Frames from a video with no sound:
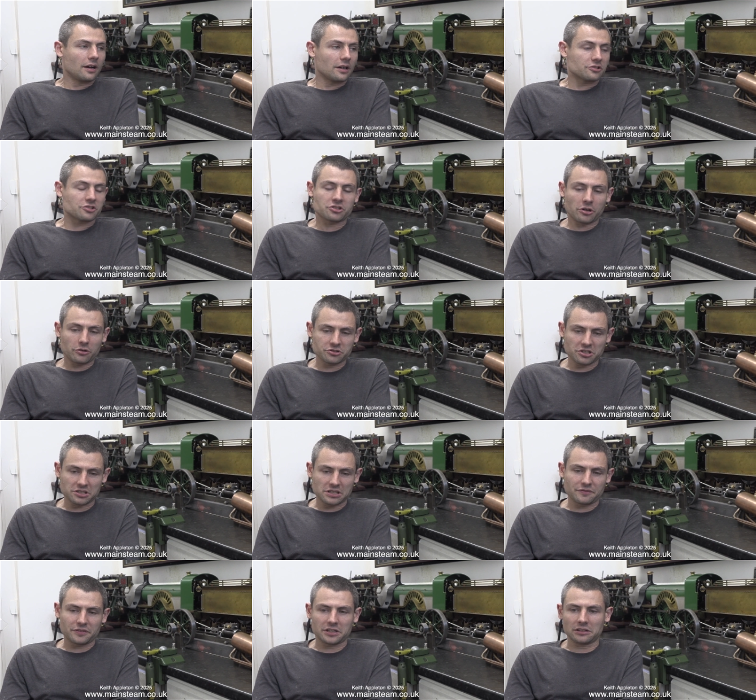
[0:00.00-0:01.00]
so
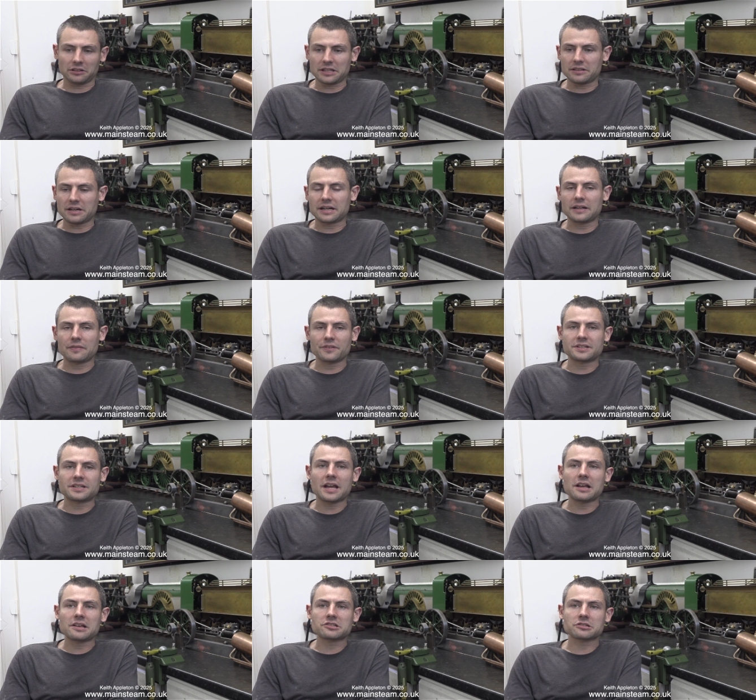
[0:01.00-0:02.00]
significantly that in the
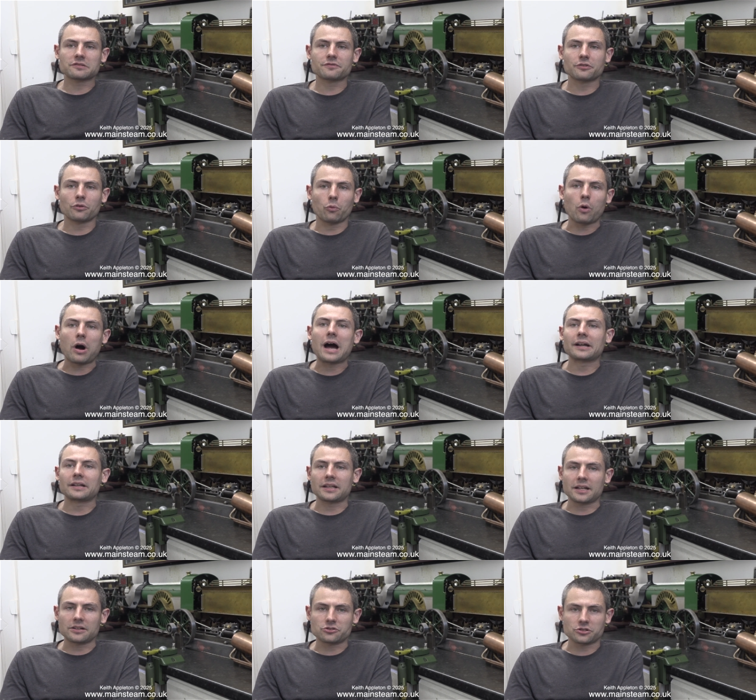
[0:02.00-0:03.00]
days of the Watt
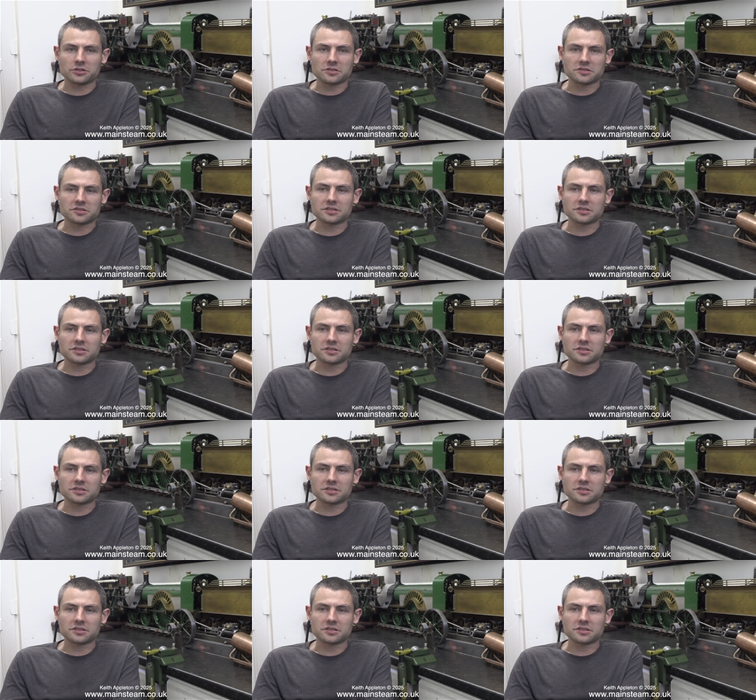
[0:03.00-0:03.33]
engines,